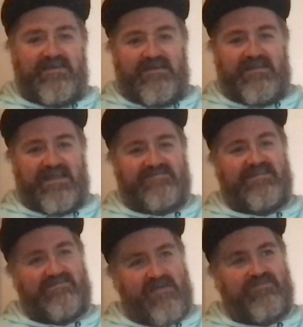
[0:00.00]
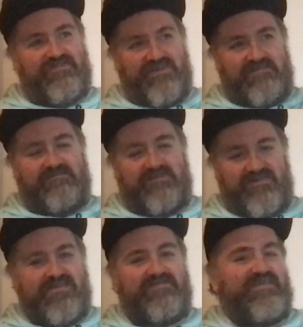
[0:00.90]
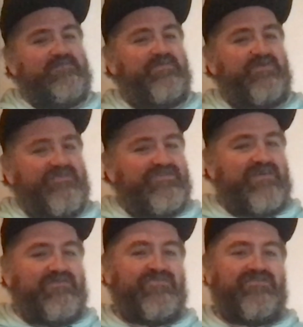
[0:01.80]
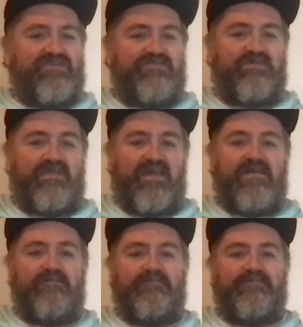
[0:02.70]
and actually they're averaging 13.7 shots per game.